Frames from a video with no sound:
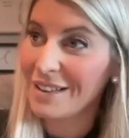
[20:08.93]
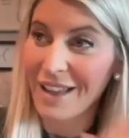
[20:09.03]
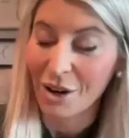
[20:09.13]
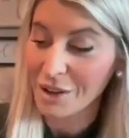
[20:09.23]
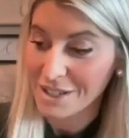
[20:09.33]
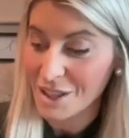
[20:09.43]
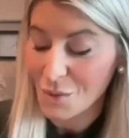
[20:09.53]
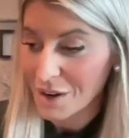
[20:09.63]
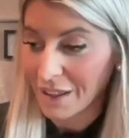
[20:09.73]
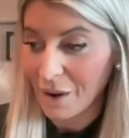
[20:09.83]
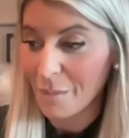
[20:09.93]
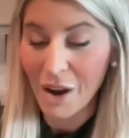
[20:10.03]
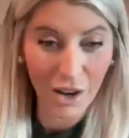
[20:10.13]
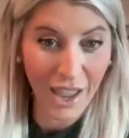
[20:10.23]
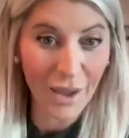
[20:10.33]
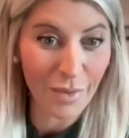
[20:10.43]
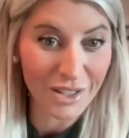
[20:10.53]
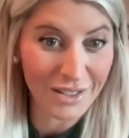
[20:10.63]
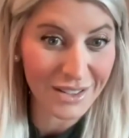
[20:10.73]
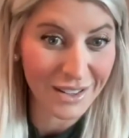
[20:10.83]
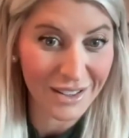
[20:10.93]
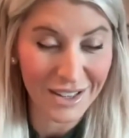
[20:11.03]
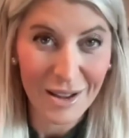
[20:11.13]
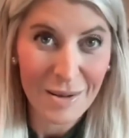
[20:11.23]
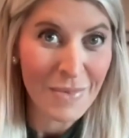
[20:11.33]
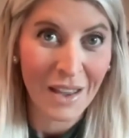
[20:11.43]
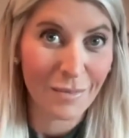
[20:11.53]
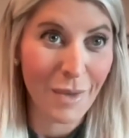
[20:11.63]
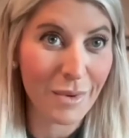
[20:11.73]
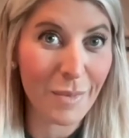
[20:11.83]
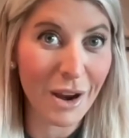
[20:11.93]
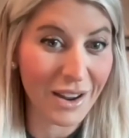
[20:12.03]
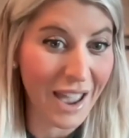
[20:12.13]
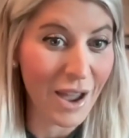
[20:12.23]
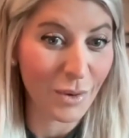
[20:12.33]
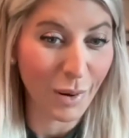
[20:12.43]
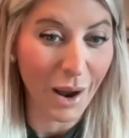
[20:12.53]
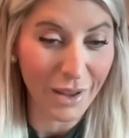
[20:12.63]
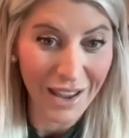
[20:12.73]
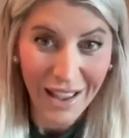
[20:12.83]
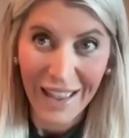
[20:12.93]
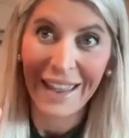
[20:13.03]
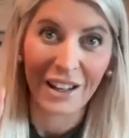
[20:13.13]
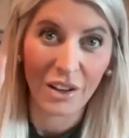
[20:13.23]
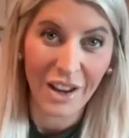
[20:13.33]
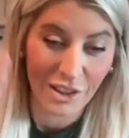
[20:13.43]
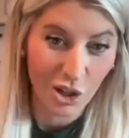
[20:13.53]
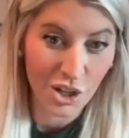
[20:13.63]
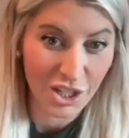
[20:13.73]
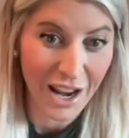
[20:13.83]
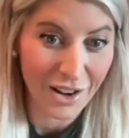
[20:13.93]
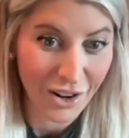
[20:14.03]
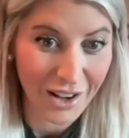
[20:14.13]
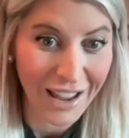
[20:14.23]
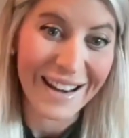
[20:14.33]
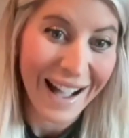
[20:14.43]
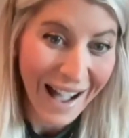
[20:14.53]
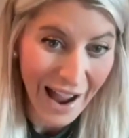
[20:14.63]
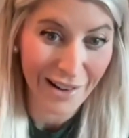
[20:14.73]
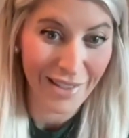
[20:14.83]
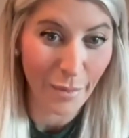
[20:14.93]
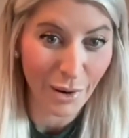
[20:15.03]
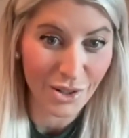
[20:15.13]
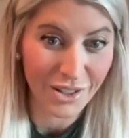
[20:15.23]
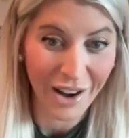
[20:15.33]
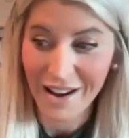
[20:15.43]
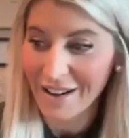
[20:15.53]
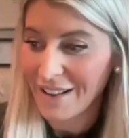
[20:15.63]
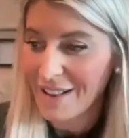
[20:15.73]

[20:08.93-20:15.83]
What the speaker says: I don't like saying the word like a Mary Kay business because maybe Mary Kay would probably elevate their standard and not hire that person, right?